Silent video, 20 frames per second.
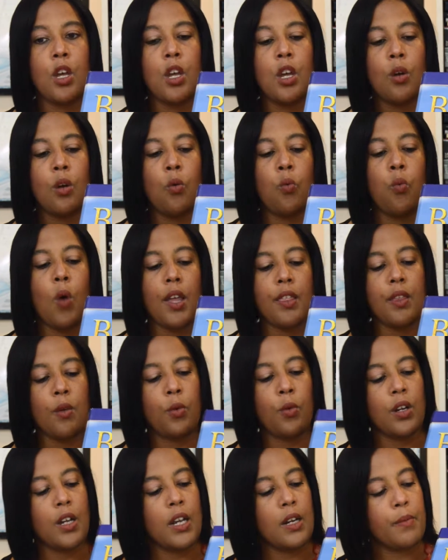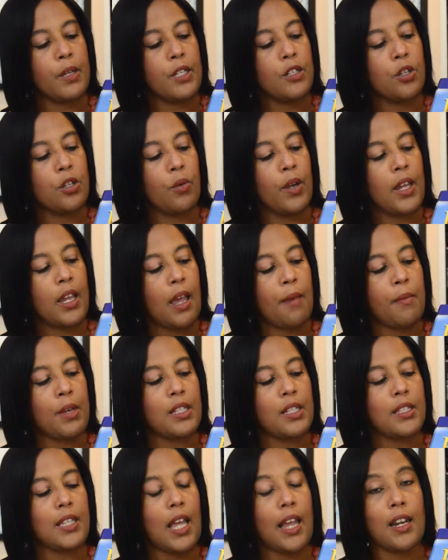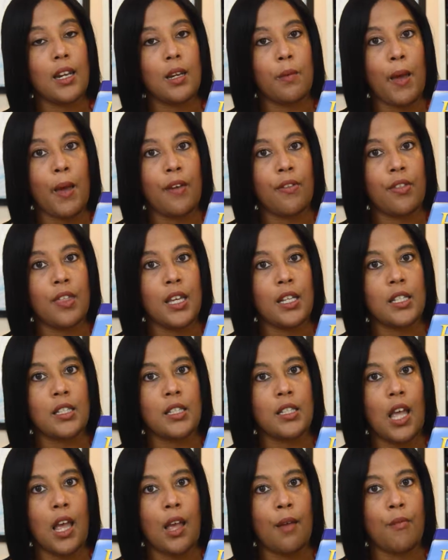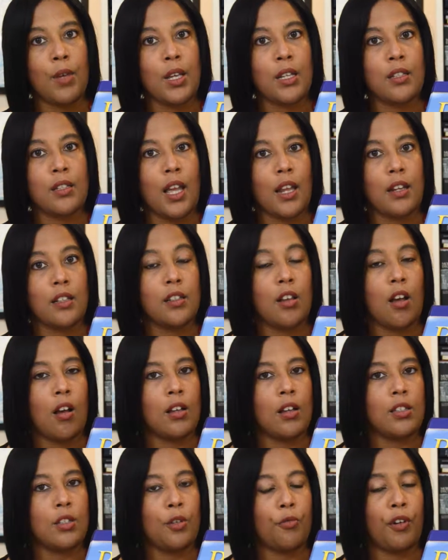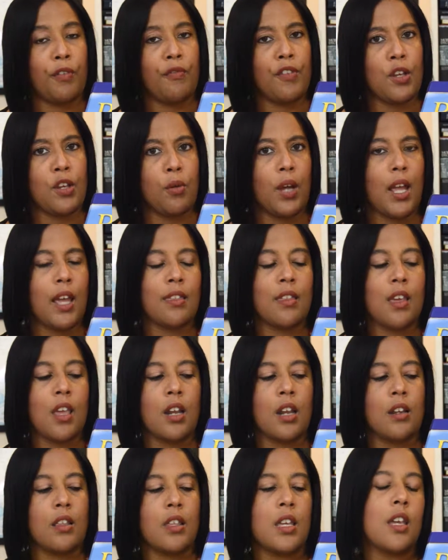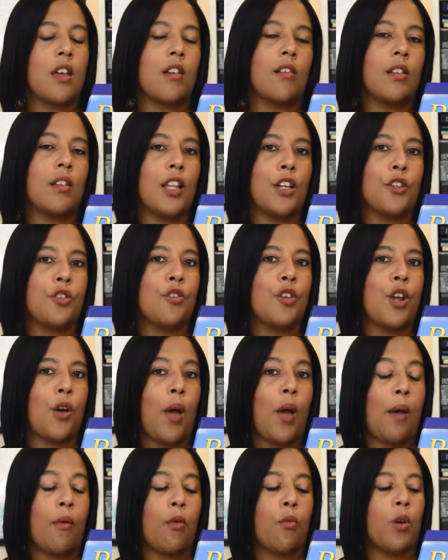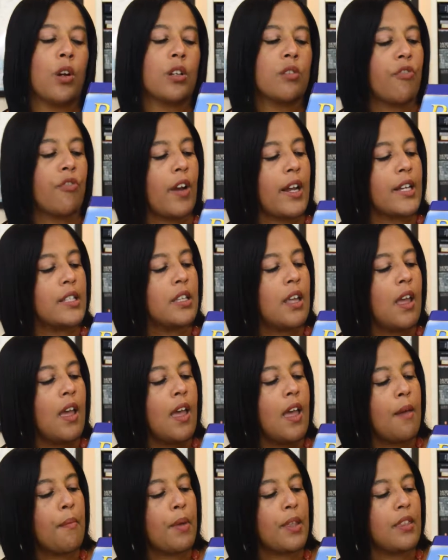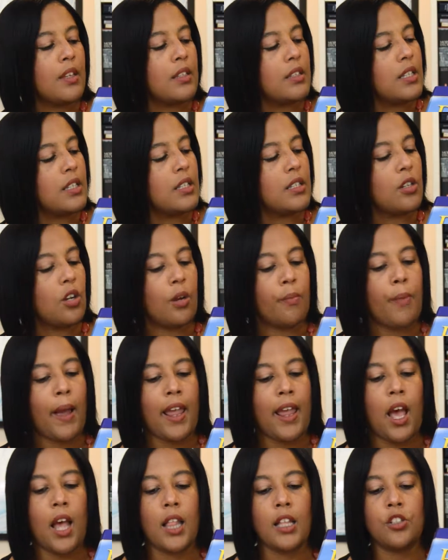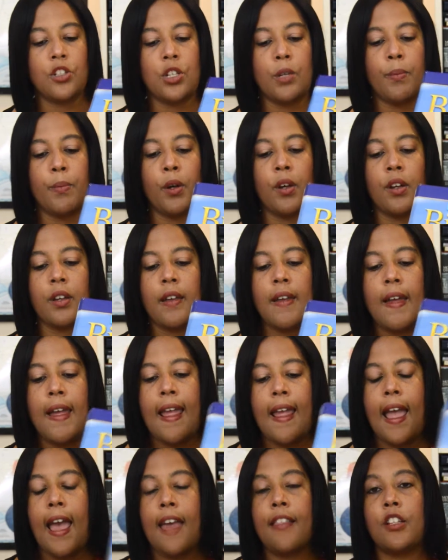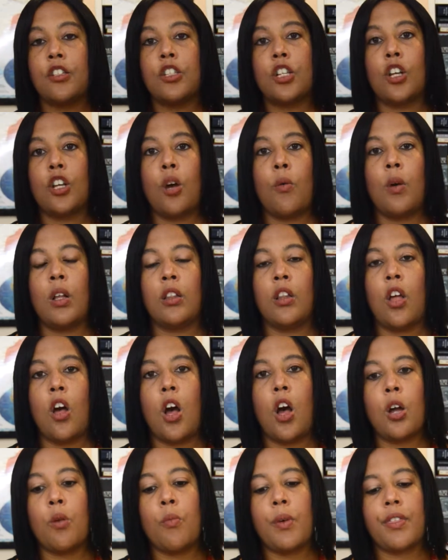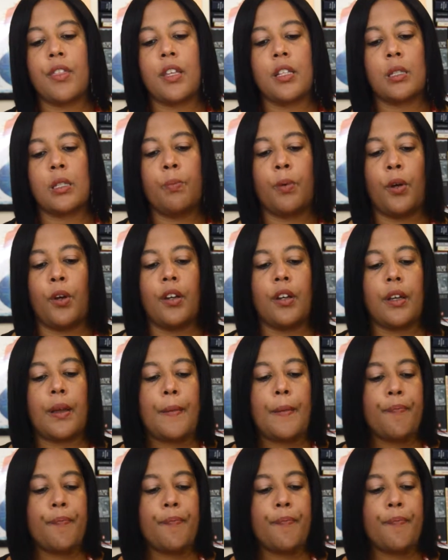one that we're going to be doing. I'm excited about this. I'm excited to also review it at the end of the year to let you know how it worked for us, but this is her biology book. And then to go along with this book,